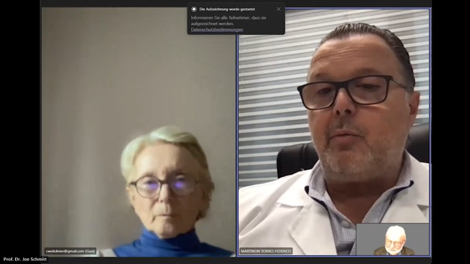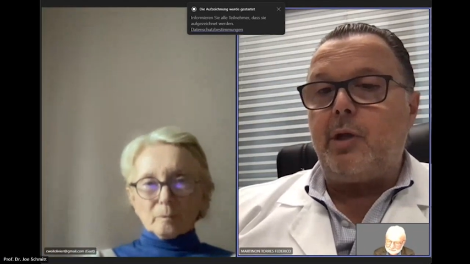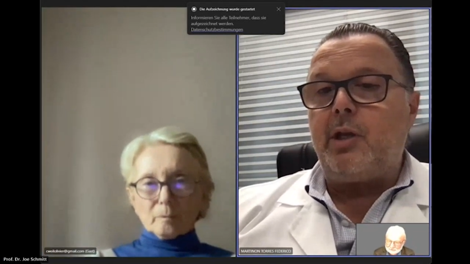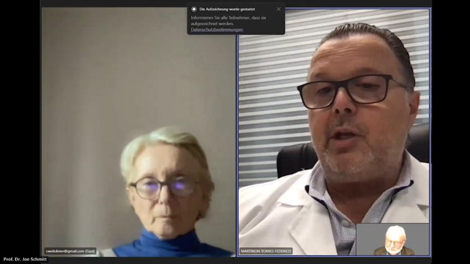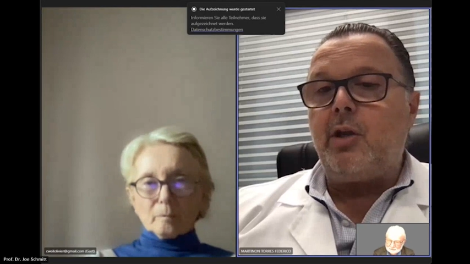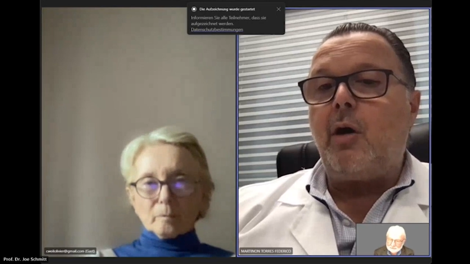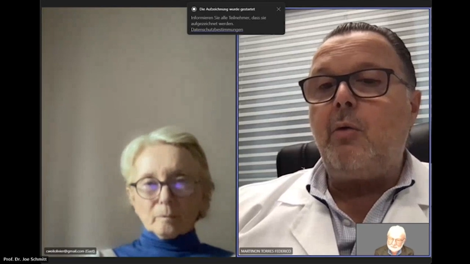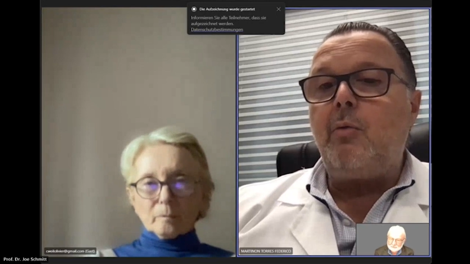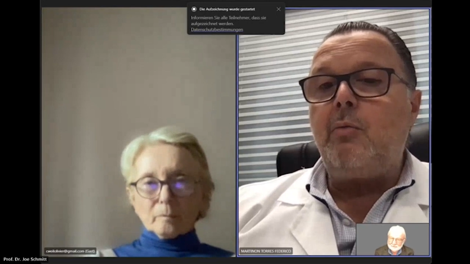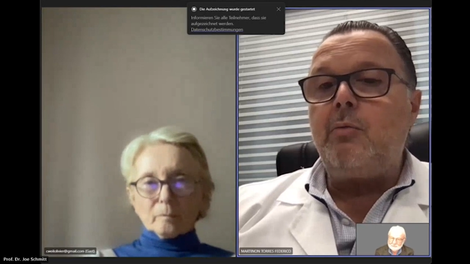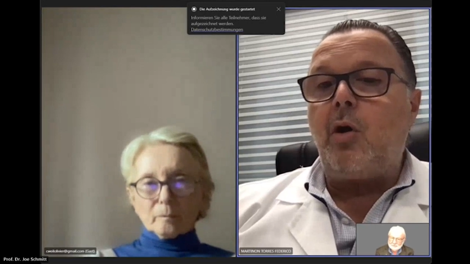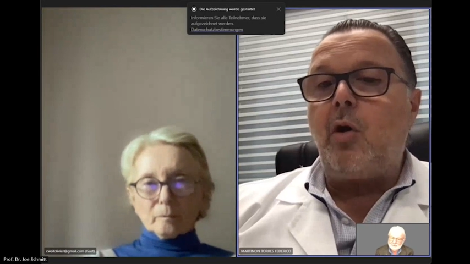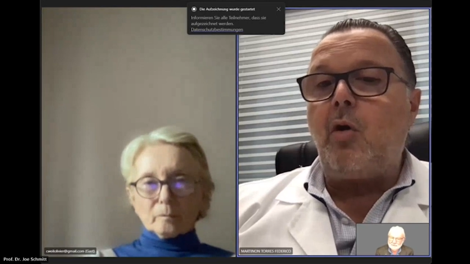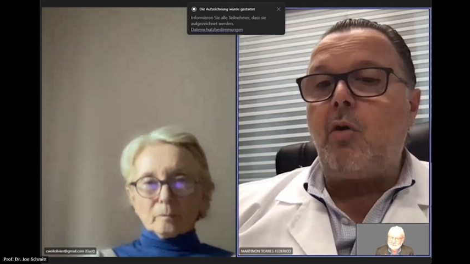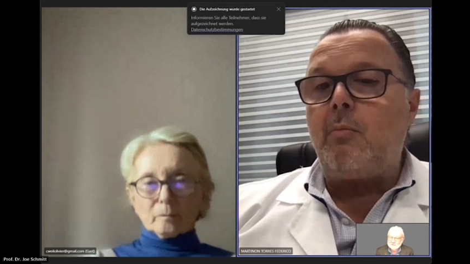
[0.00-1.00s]
Speaker 1: We now
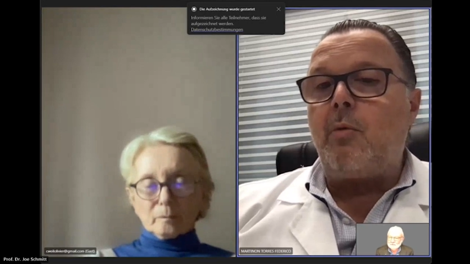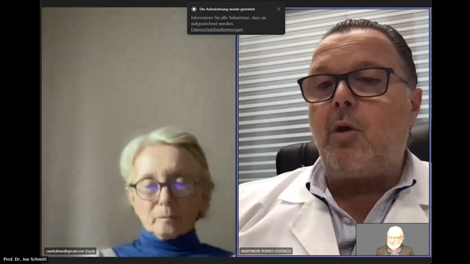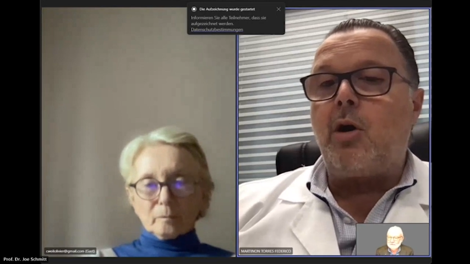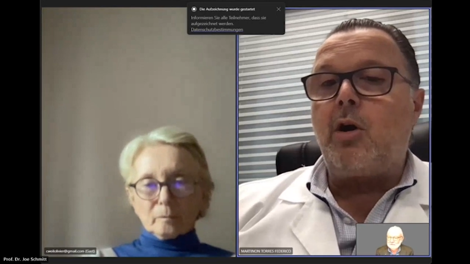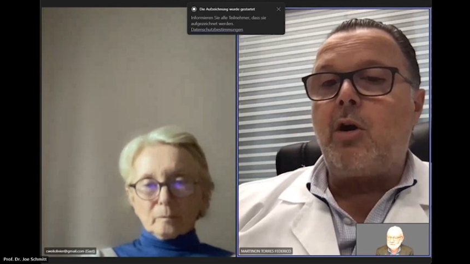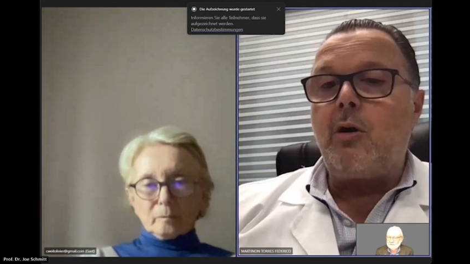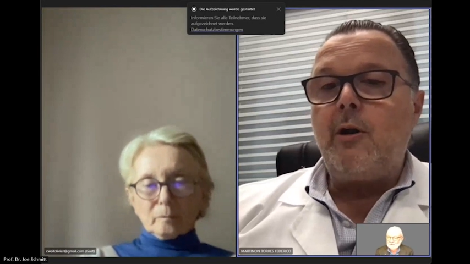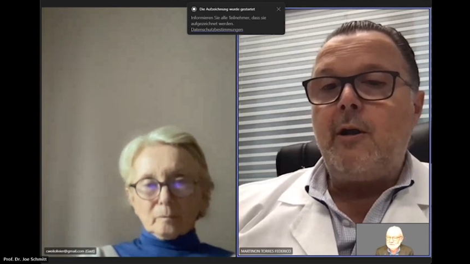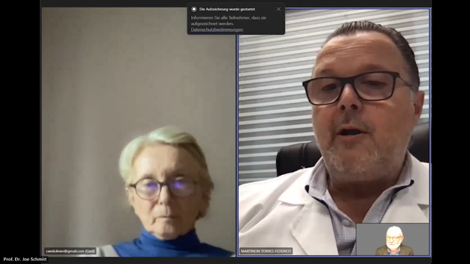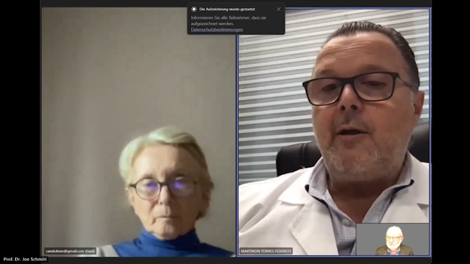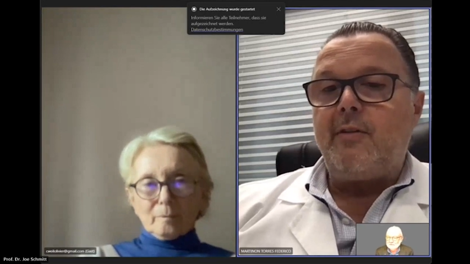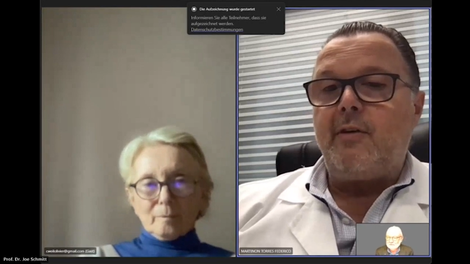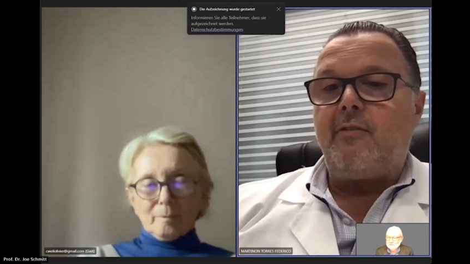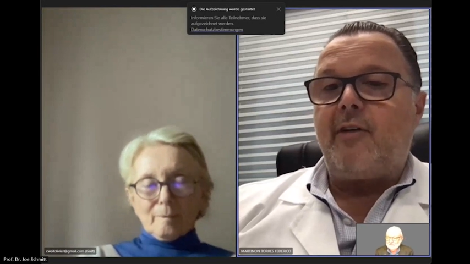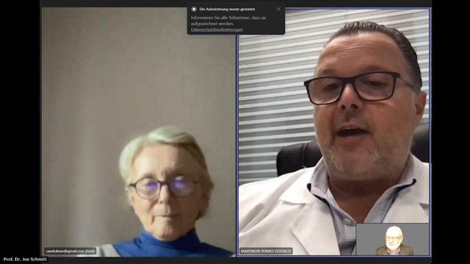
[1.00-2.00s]
know more
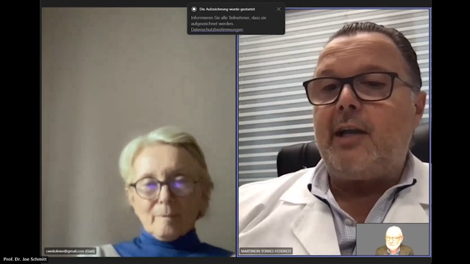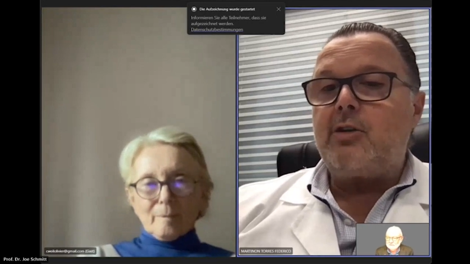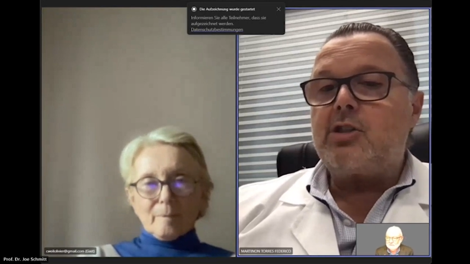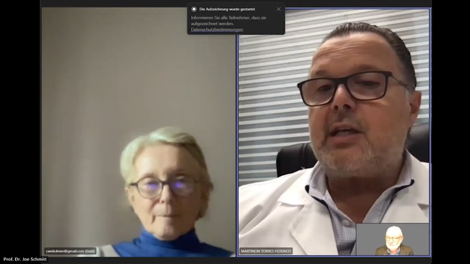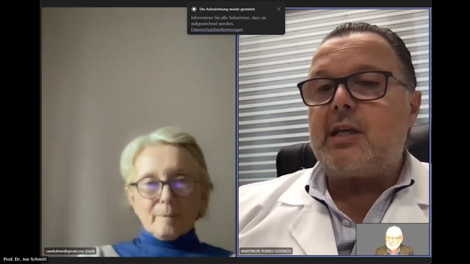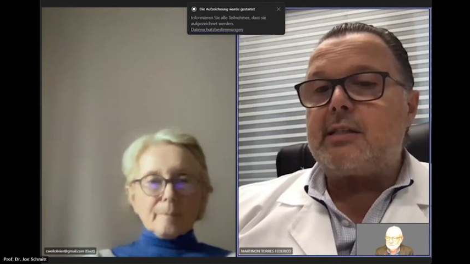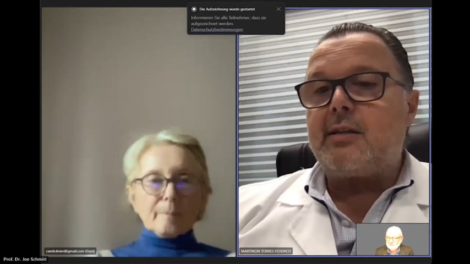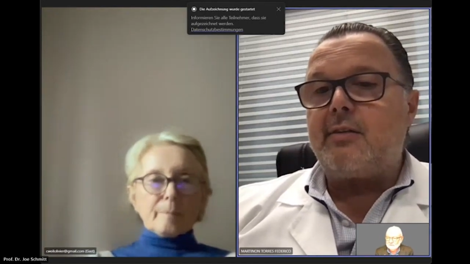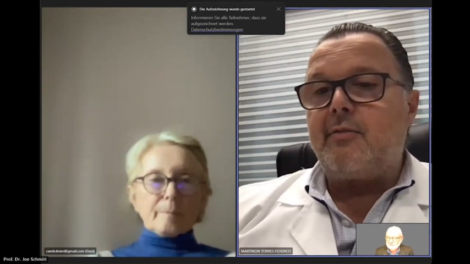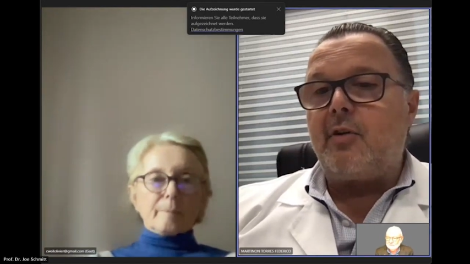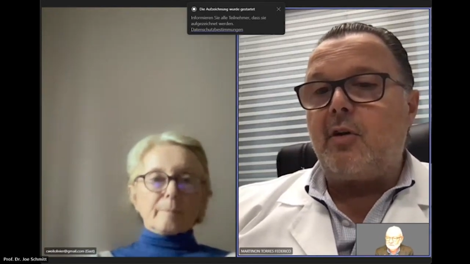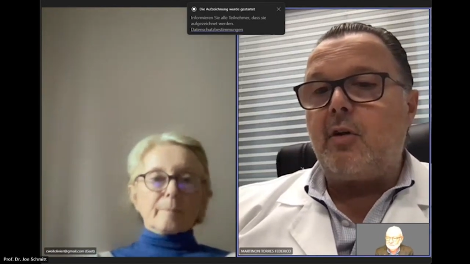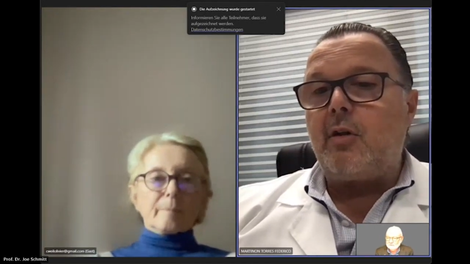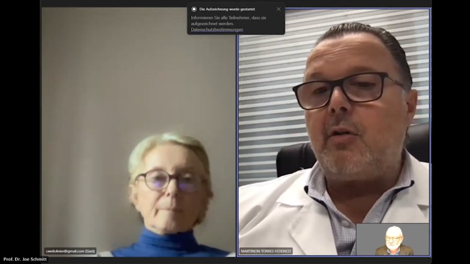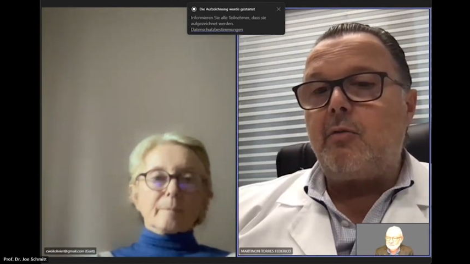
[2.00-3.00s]
the virus has
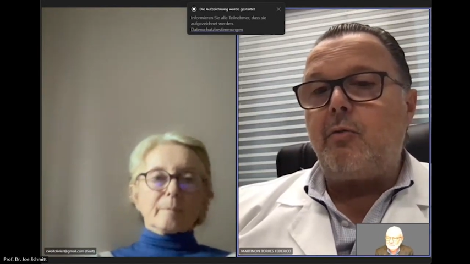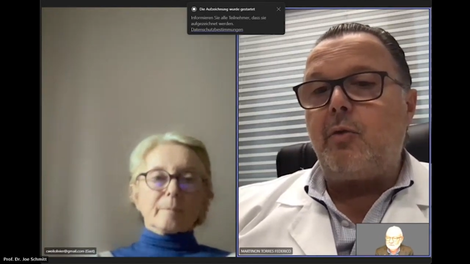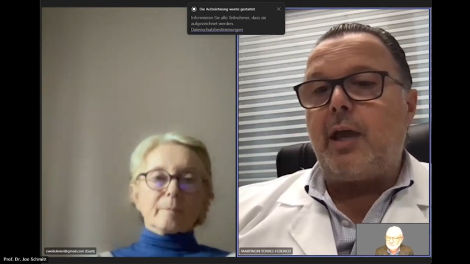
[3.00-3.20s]
evolved.